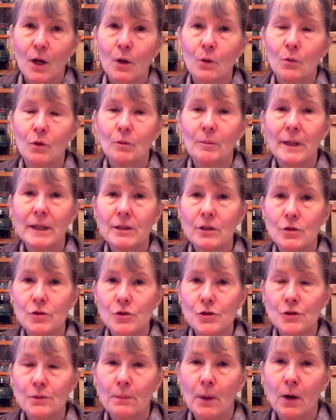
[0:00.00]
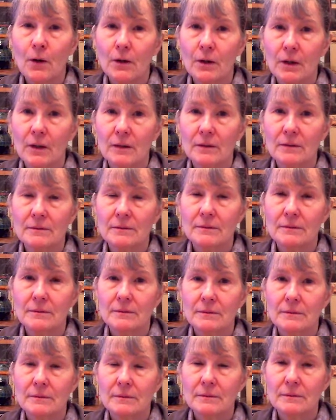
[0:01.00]
will make you smarter
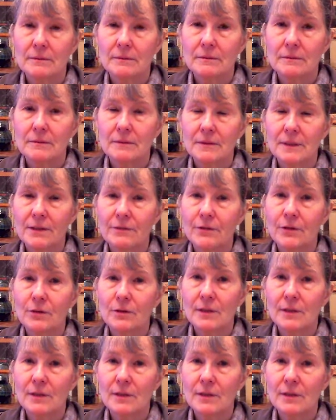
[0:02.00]
if